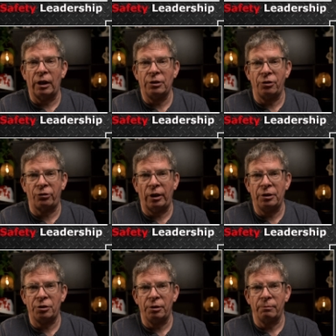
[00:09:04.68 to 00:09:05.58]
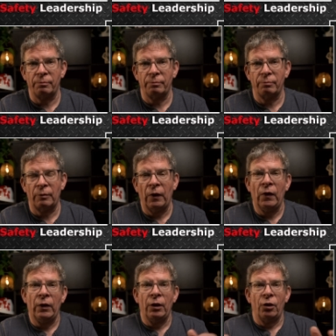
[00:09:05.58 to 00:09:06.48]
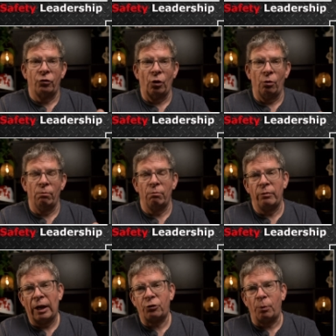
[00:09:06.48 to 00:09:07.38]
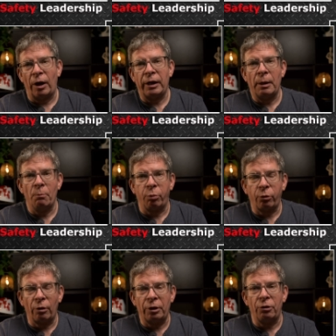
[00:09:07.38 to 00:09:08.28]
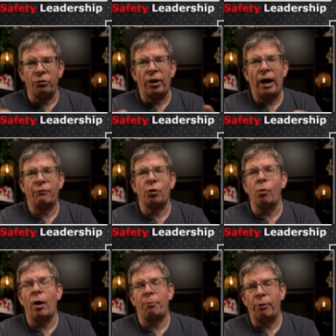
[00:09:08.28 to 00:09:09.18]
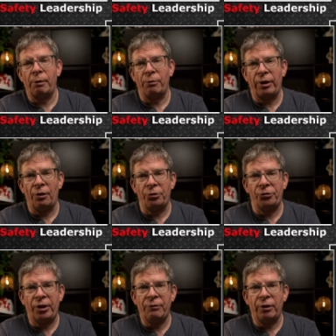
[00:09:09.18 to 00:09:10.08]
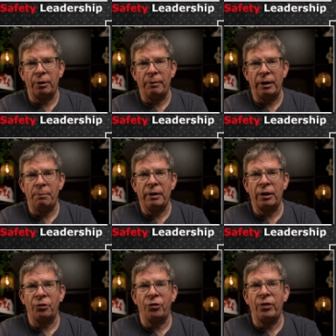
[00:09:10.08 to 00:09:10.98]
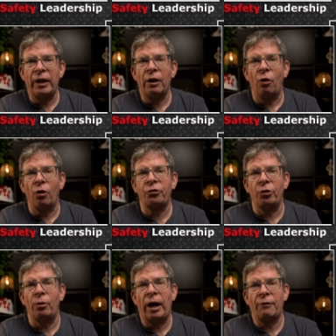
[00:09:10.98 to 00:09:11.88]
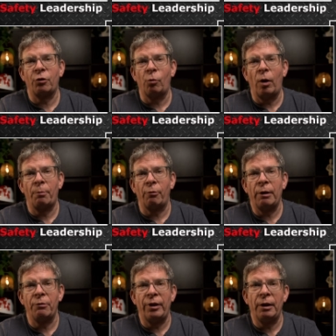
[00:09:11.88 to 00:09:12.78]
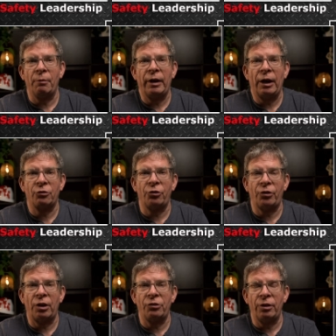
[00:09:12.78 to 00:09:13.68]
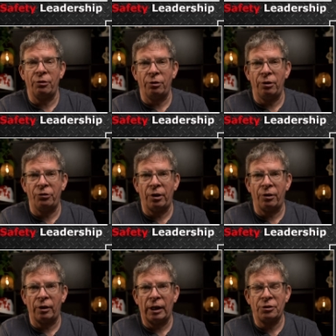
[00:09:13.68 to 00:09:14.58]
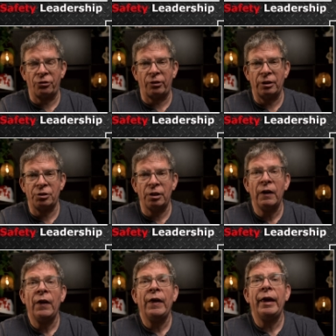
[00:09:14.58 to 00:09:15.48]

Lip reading: the legislation. So that's why employers have to cooperate with the Health and Safety Committee, because they also have to cooperate with anyone exercising their duties under the legislation.